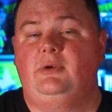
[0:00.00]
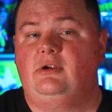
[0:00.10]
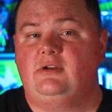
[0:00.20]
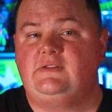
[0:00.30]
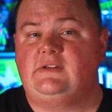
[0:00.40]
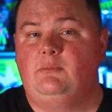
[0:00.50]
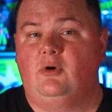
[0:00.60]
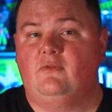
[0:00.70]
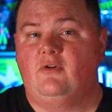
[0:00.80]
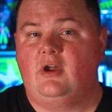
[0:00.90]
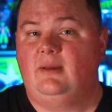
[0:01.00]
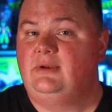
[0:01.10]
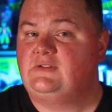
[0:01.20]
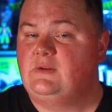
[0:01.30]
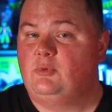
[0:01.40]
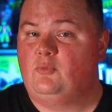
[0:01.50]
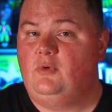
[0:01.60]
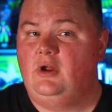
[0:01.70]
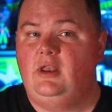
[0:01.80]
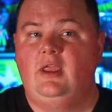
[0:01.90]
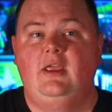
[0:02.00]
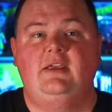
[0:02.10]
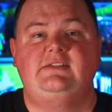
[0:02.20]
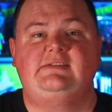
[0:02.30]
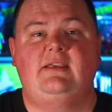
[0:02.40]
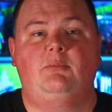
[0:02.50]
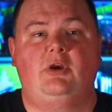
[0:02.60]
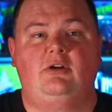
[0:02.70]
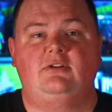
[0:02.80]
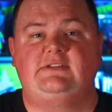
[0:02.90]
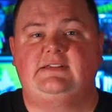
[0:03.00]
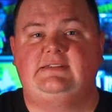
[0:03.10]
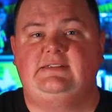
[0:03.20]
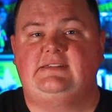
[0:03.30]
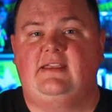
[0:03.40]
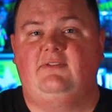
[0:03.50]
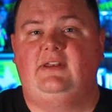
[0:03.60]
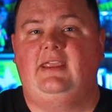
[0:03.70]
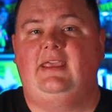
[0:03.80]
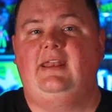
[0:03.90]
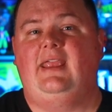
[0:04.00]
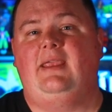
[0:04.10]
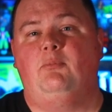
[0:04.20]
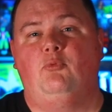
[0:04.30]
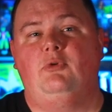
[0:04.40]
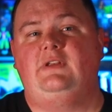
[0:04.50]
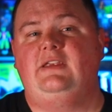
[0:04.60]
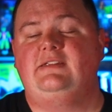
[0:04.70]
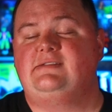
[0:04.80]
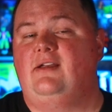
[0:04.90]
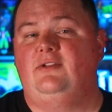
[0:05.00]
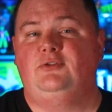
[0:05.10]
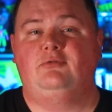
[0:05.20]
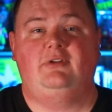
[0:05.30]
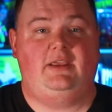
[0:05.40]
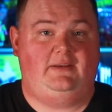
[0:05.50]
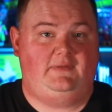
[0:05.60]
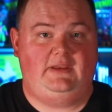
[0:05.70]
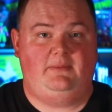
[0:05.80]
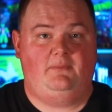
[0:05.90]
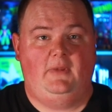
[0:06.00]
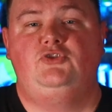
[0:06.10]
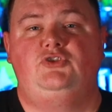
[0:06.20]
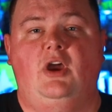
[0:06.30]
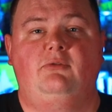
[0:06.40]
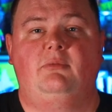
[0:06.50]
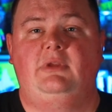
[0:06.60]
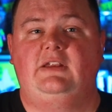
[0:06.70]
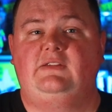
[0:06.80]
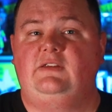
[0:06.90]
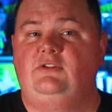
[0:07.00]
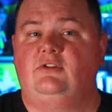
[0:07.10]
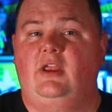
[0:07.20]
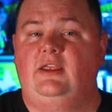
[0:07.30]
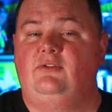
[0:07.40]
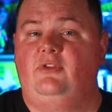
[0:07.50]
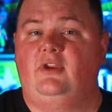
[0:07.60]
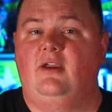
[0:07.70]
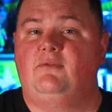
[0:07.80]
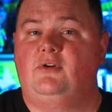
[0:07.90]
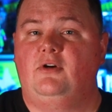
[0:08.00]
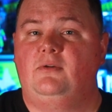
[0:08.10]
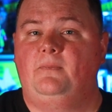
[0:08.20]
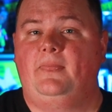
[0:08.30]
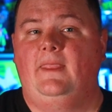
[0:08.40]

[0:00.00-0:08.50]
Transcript: appearance in Marvel Comics #1, Submariner 67 had a pretty solid creative team. John Romita Sr. handled the cover art,